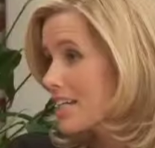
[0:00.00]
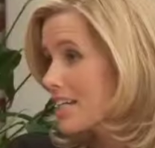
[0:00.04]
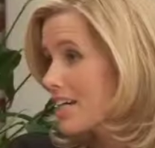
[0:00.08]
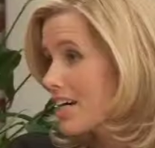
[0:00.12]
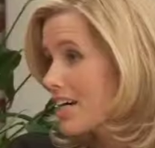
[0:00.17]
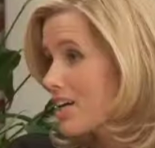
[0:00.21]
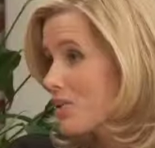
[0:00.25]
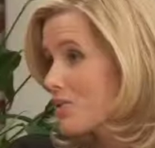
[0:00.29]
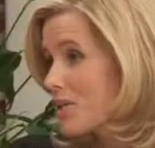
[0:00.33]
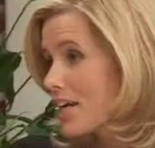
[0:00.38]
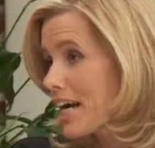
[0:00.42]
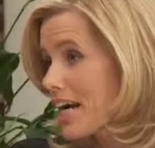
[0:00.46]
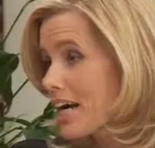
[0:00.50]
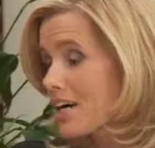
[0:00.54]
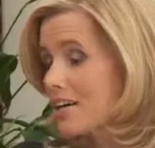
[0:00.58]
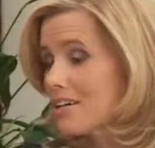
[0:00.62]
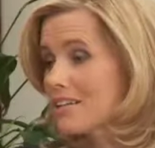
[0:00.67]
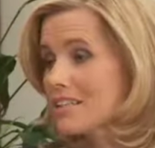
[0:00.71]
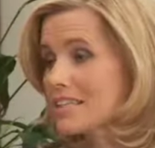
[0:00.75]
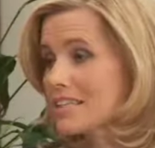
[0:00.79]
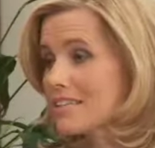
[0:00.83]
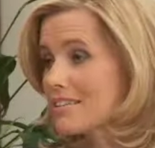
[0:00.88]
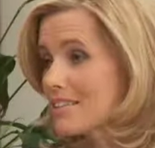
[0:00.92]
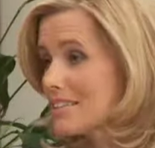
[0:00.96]
to go,
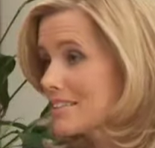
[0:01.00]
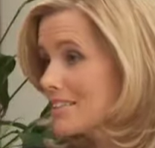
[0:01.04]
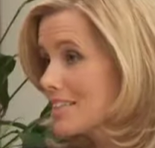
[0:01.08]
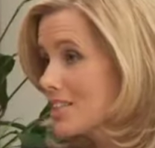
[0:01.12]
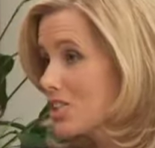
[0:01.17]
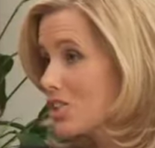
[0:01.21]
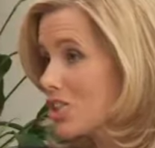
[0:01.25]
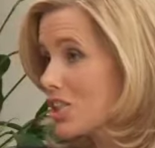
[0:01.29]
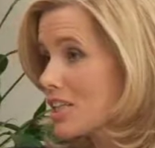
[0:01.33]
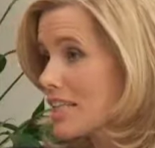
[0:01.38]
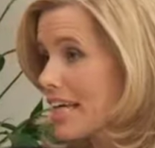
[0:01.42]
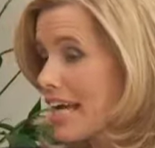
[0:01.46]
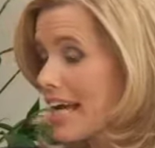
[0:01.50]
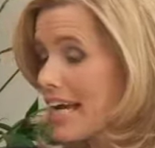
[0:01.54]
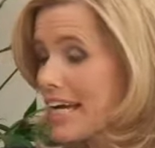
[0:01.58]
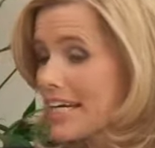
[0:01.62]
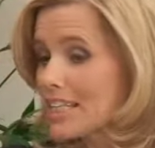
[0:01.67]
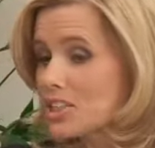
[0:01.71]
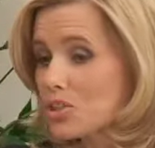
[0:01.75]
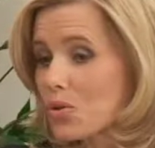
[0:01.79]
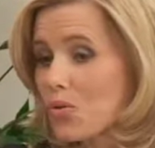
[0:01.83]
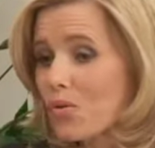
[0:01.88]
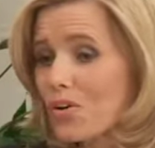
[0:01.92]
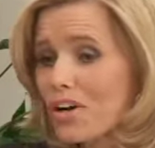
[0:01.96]
Carol, in the digital
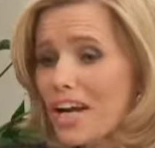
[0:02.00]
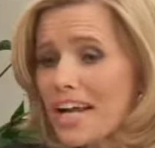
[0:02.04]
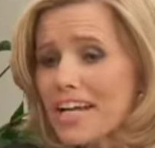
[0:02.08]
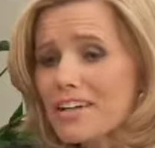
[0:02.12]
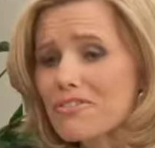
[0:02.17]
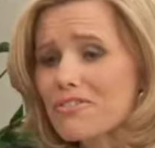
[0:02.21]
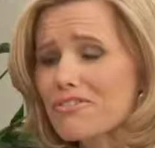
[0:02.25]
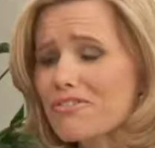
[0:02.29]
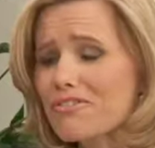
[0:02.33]
age, or a